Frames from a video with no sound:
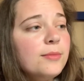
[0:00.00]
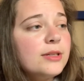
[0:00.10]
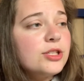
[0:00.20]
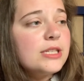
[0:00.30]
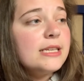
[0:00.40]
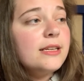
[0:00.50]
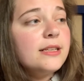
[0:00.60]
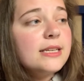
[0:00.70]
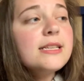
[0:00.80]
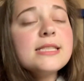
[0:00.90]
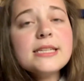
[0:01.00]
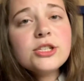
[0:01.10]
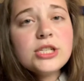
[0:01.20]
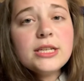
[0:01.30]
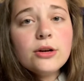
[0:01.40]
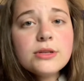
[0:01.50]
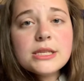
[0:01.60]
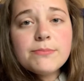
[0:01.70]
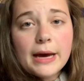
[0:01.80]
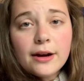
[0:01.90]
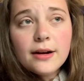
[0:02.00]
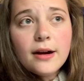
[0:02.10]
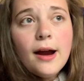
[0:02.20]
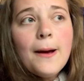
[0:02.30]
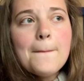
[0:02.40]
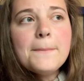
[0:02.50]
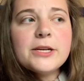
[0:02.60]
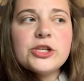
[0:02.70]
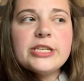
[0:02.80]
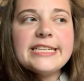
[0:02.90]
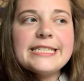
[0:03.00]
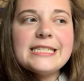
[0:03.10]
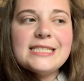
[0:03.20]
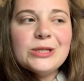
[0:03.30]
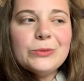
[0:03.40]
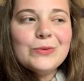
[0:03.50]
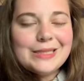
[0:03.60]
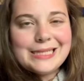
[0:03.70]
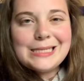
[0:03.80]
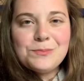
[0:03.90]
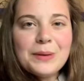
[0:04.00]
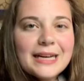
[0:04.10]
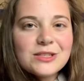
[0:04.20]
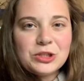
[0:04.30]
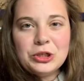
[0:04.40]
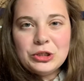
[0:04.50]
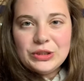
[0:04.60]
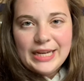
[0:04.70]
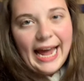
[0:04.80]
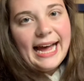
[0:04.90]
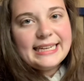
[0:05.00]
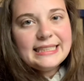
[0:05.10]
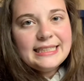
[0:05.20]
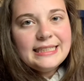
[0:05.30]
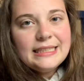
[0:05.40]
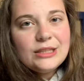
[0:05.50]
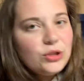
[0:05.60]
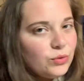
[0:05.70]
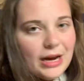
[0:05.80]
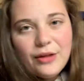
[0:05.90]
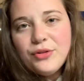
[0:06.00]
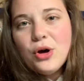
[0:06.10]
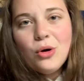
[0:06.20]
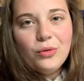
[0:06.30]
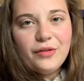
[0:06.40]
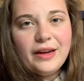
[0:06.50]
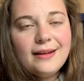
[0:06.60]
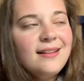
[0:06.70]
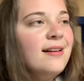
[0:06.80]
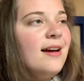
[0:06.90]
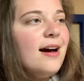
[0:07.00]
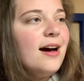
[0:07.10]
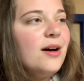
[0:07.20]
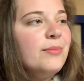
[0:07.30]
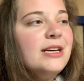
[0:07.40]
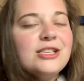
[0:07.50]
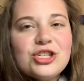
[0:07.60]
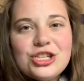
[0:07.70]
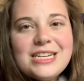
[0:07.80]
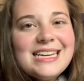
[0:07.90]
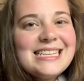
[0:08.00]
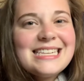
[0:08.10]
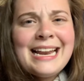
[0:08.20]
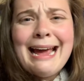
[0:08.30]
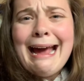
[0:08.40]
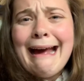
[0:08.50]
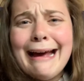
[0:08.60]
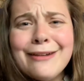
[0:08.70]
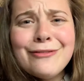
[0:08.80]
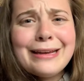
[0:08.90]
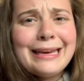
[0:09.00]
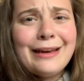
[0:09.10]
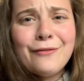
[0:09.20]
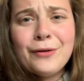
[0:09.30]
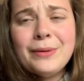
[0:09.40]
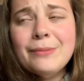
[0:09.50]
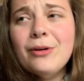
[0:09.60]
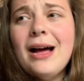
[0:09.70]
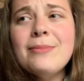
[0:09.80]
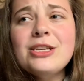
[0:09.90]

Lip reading: She does think she knows better, but she still respects her dad. throughout the whole thing. She is an advocate for people. I mean,